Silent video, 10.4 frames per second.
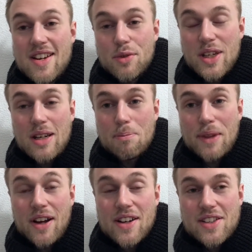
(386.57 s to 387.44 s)
reading
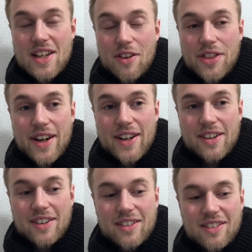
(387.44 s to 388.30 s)
blogs out there,
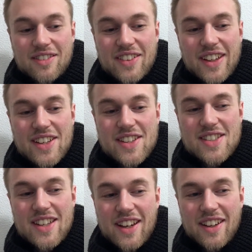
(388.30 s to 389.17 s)
you know, because